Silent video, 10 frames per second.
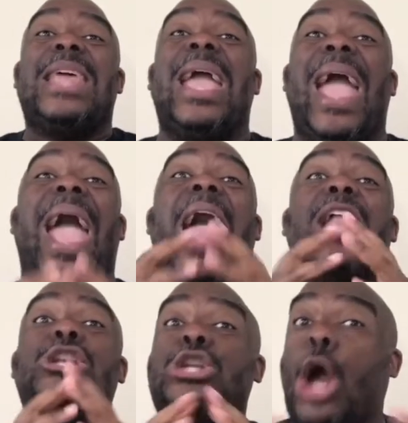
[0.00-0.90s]
They had
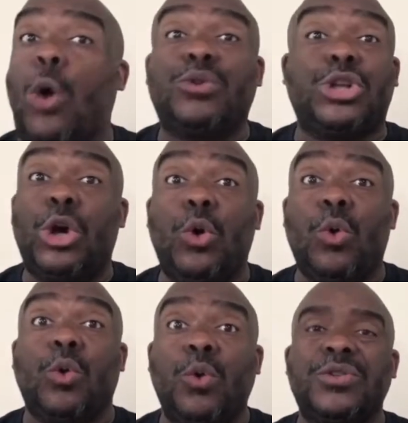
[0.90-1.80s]
no
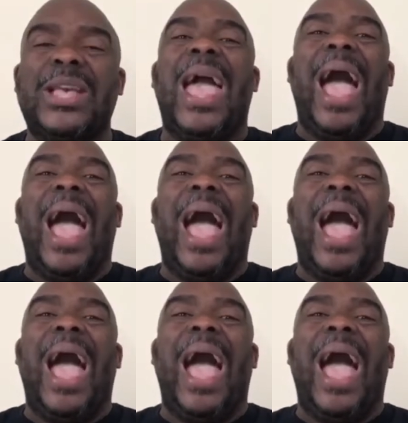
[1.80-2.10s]
tools.